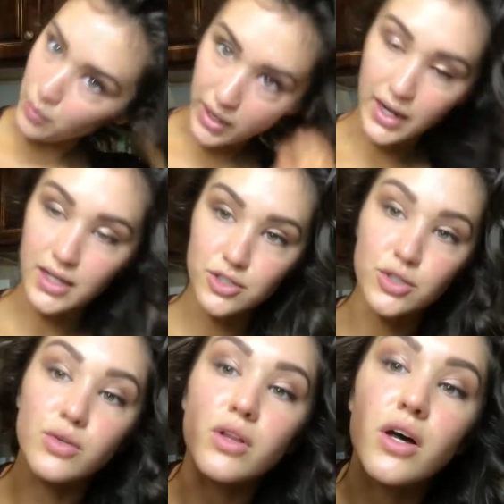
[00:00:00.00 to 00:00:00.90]
when I get
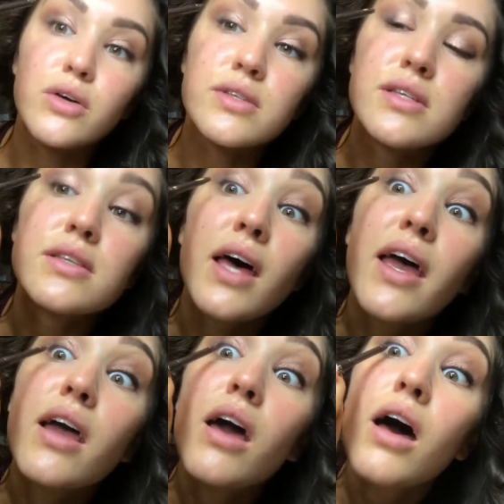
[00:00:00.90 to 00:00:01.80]
too close is
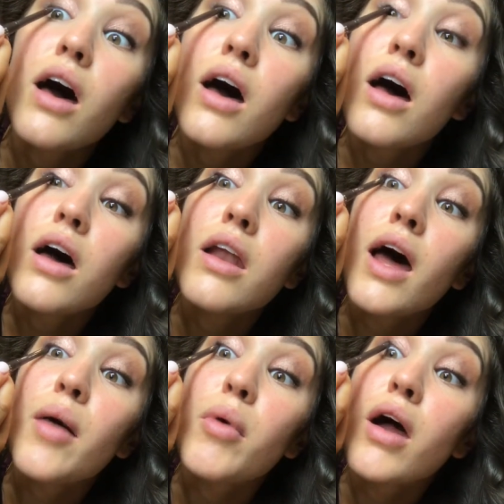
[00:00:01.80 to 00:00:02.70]
like,
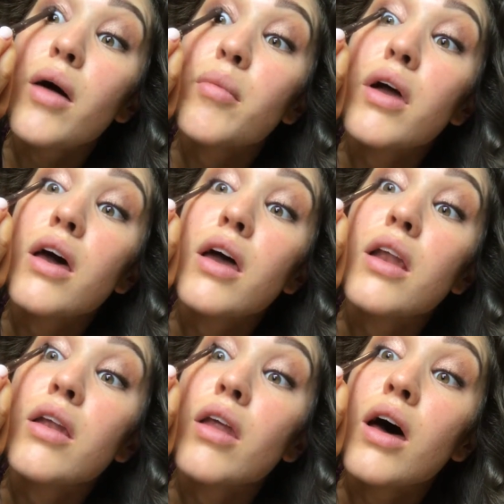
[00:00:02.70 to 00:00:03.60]
nah bro, I'm
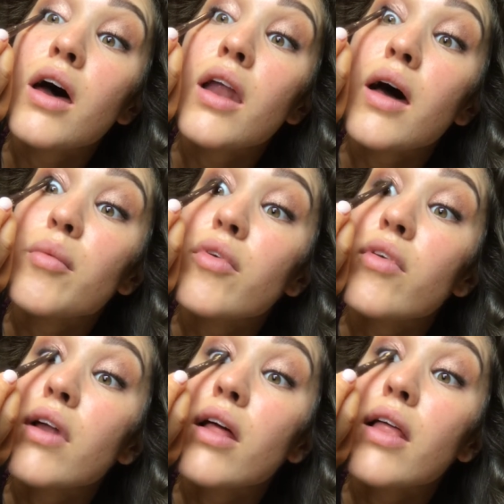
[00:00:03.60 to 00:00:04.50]
good, and I'm
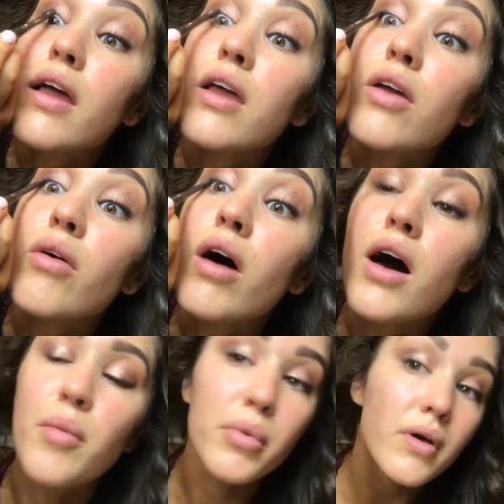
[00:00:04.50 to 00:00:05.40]
just gonna light you up.